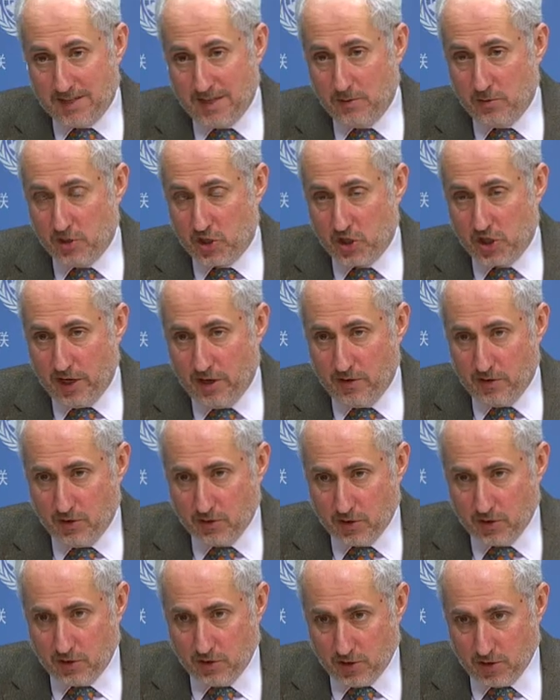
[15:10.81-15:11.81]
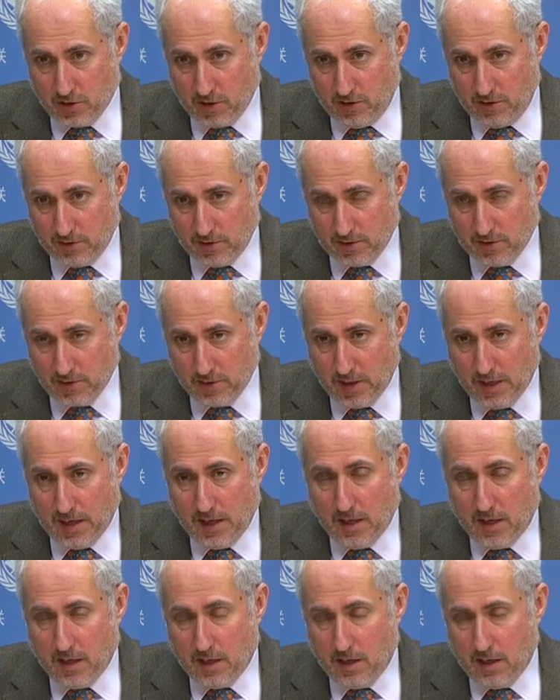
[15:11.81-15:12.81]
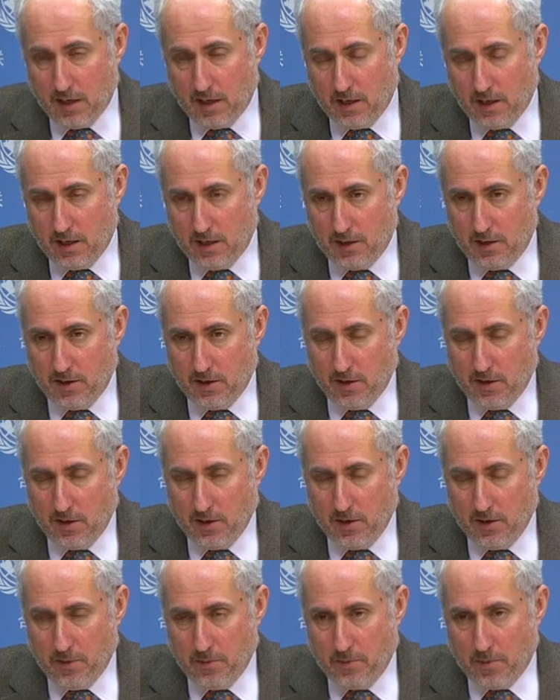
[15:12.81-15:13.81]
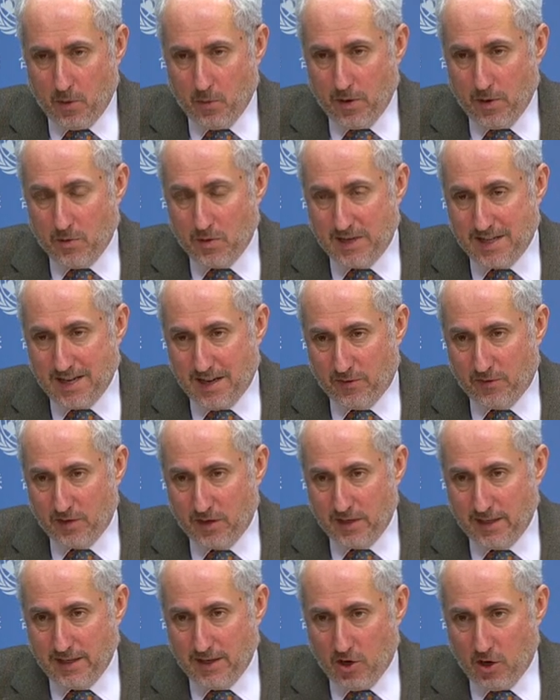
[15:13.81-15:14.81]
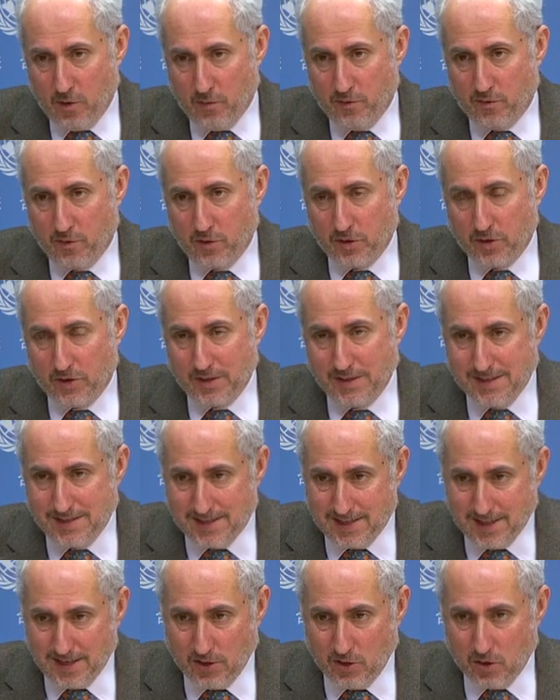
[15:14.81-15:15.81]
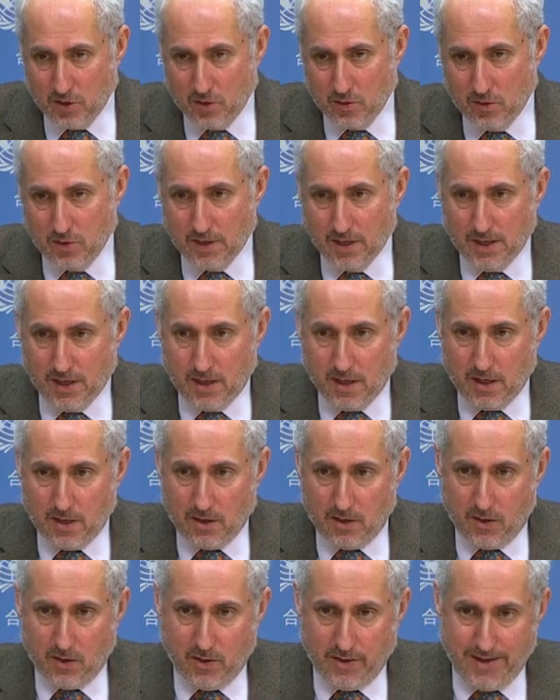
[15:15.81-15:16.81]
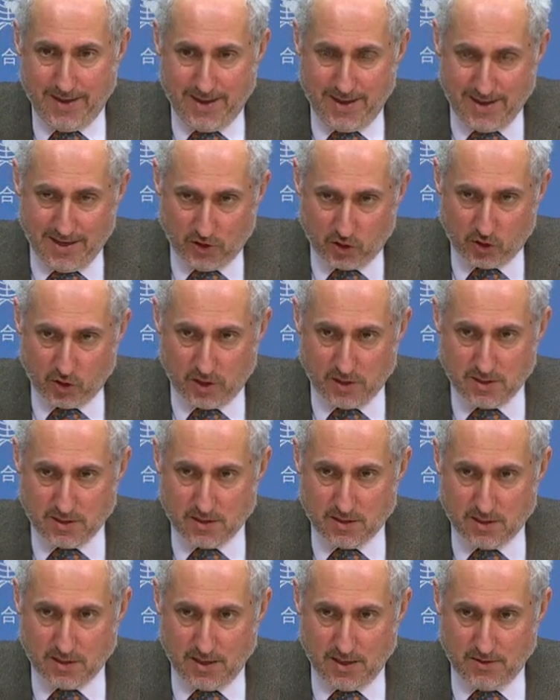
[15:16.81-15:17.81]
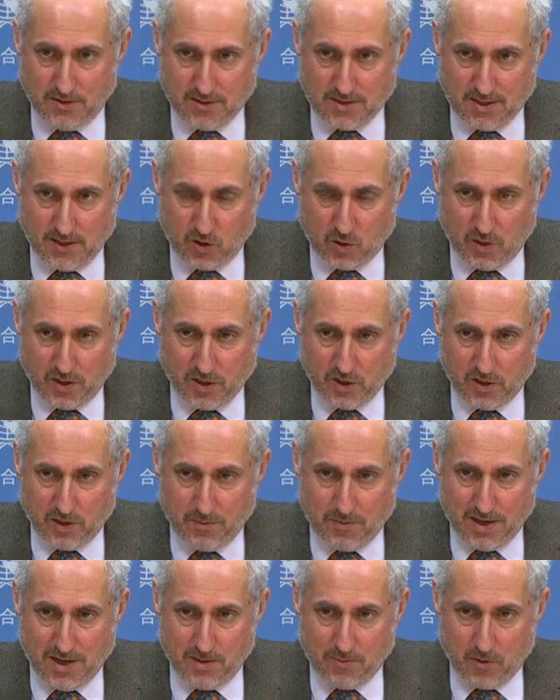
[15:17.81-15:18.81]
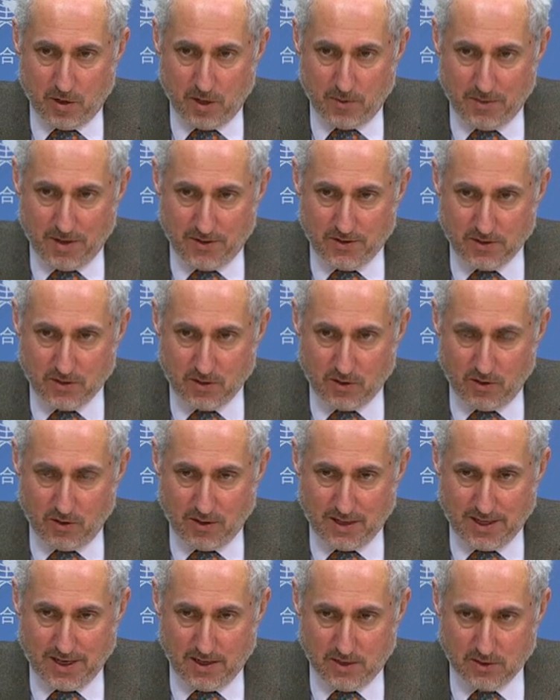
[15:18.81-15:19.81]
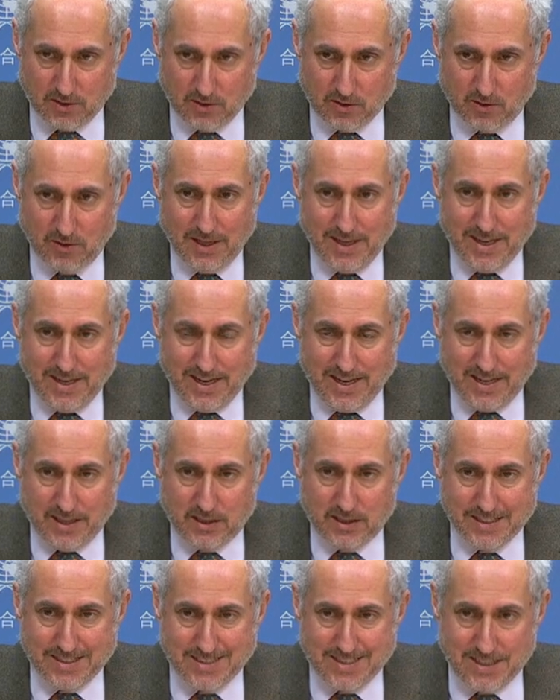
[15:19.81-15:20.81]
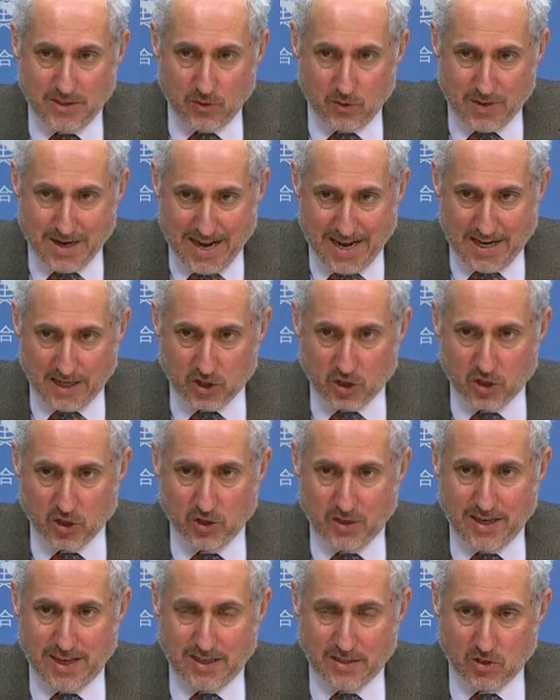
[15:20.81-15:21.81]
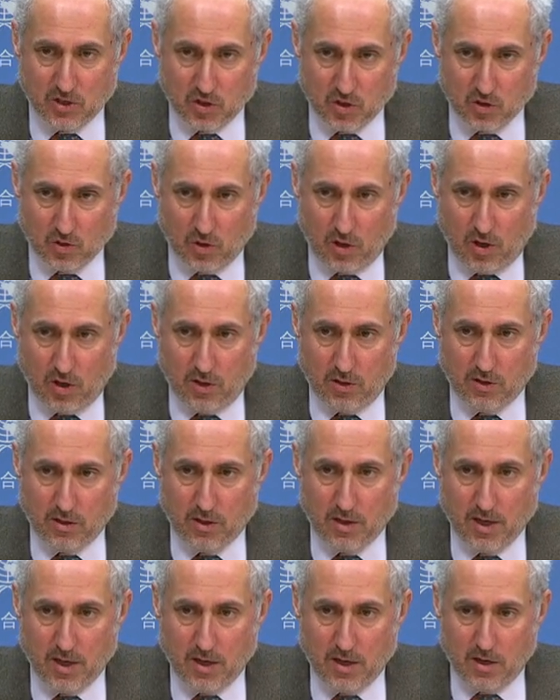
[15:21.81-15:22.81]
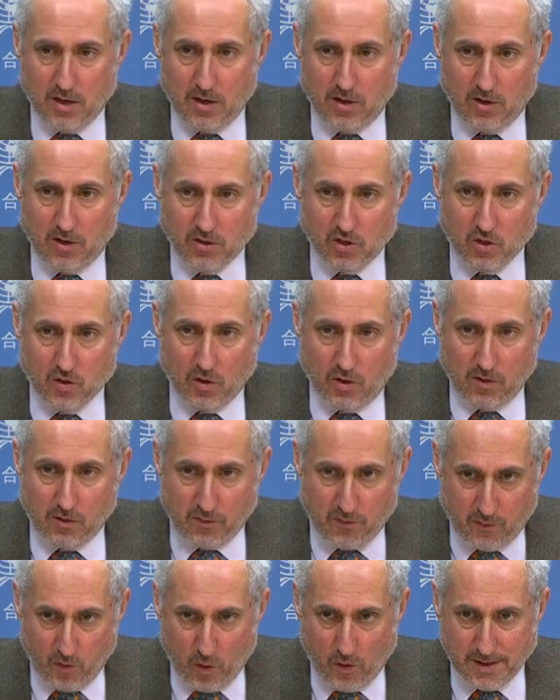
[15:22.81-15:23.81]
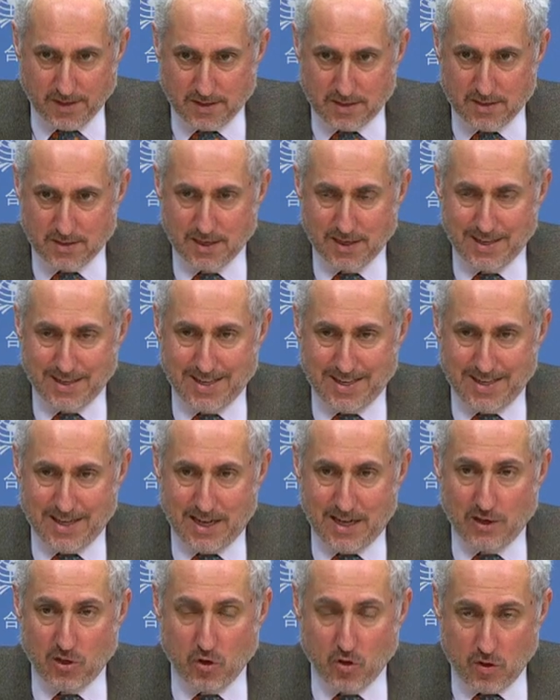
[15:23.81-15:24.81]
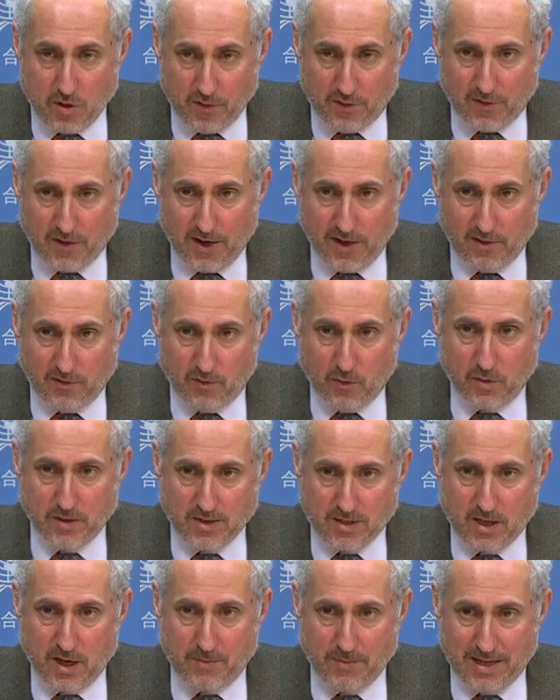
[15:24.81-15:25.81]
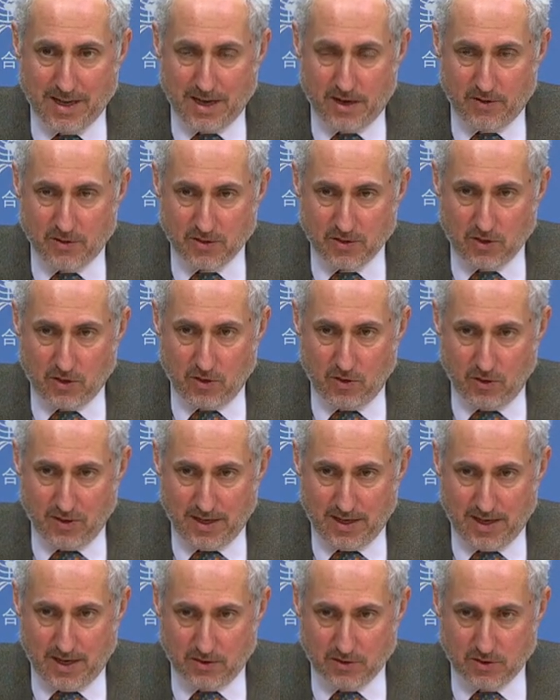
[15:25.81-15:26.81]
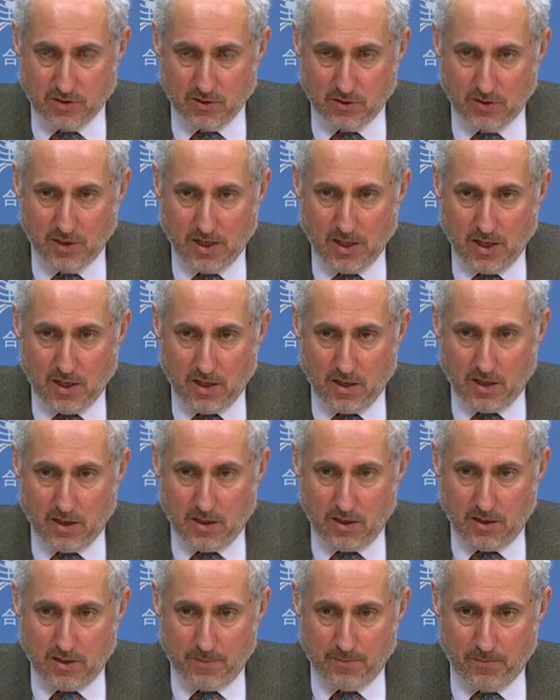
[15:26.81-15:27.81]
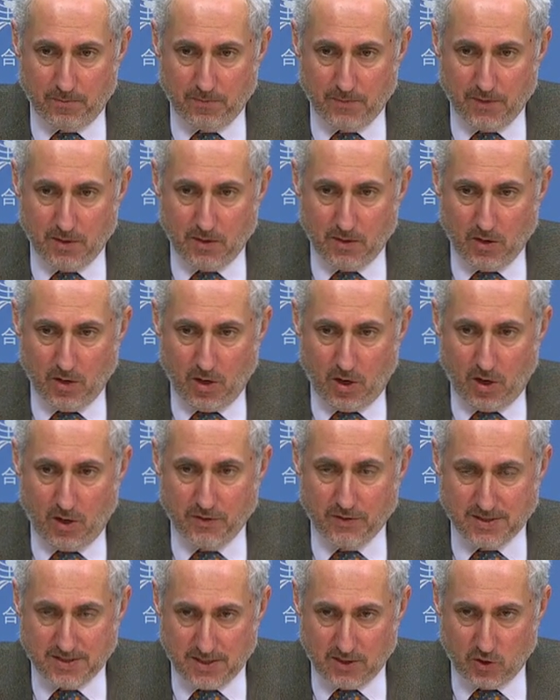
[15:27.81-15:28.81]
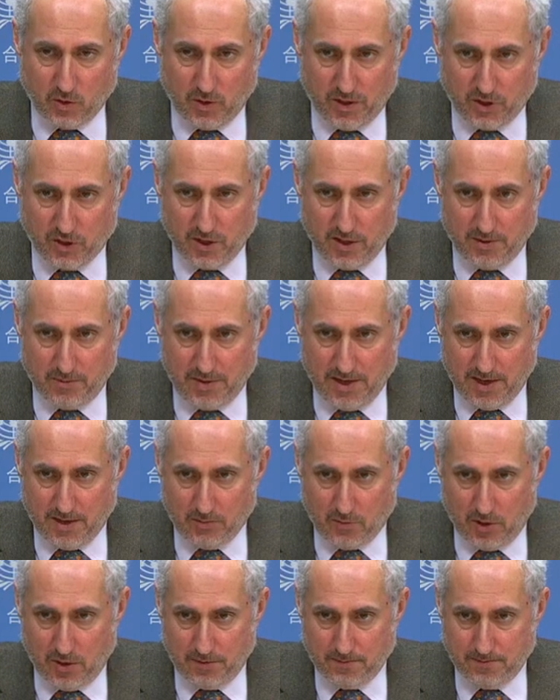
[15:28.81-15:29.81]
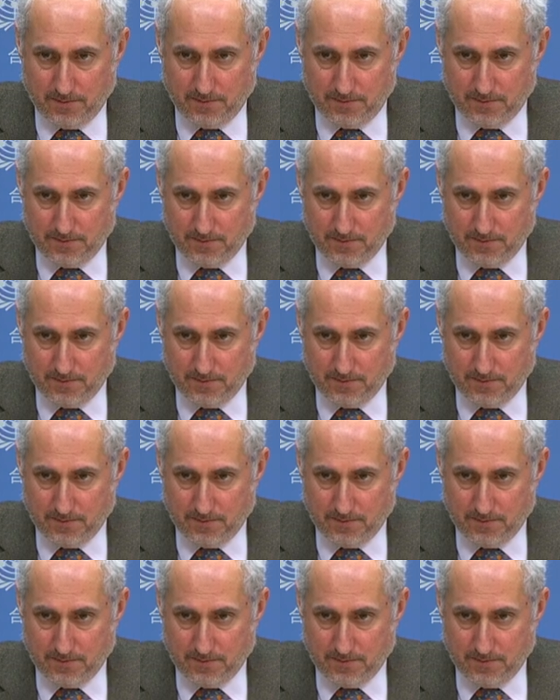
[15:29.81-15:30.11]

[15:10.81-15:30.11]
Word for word: I would say we share those concerns, uh, but we would definitely hope for continued. Uh, interest in the situation in Myanmar by the Security Council and continued action and strong uh, a strong voice and unified voice coming out of the Security Council um, on the situation in Myanmar.